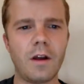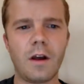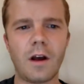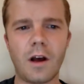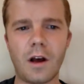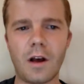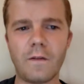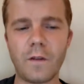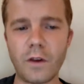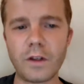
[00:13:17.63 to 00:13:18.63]

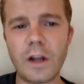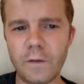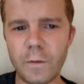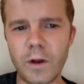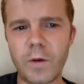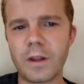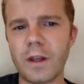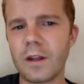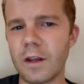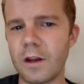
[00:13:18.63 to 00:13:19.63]
For those not familiar with
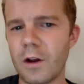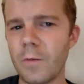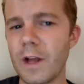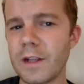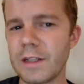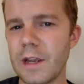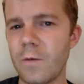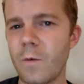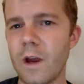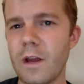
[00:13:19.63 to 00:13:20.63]
Git and GitHub, that's
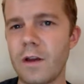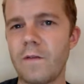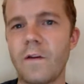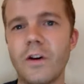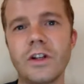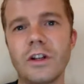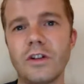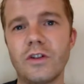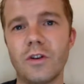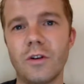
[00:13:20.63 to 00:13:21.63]
a way of version
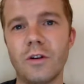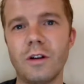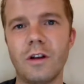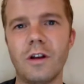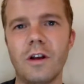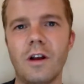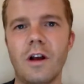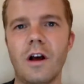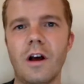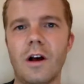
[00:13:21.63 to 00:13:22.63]
control.
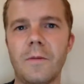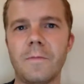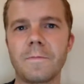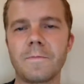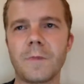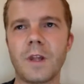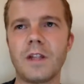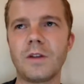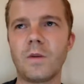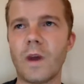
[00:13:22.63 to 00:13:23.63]

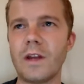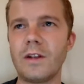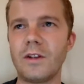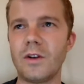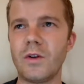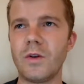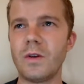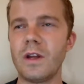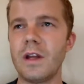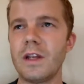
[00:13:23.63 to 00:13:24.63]
It's a way
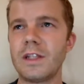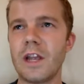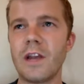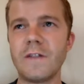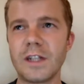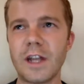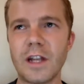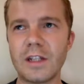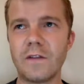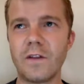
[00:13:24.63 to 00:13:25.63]
to save
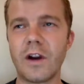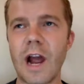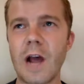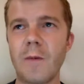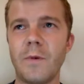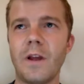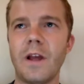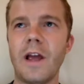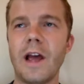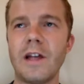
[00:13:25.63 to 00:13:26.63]
states of your app
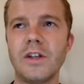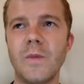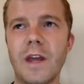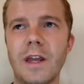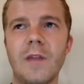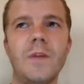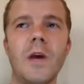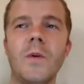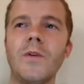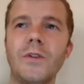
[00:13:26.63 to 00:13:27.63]
as you make it and be
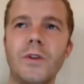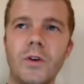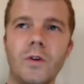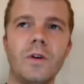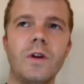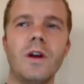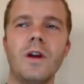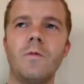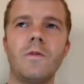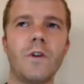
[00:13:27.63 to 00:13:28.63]
able to
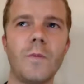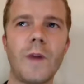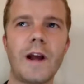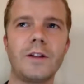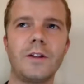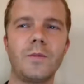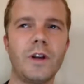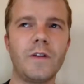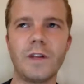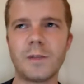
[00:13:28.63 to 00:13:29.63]
revert back to
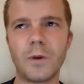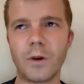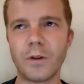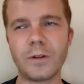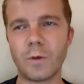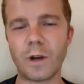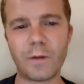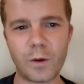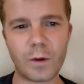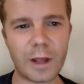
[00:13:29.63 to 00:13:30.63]
previous builds
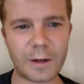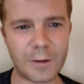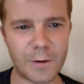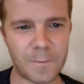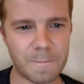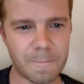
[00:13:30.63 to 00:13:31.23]
whenever you would like to.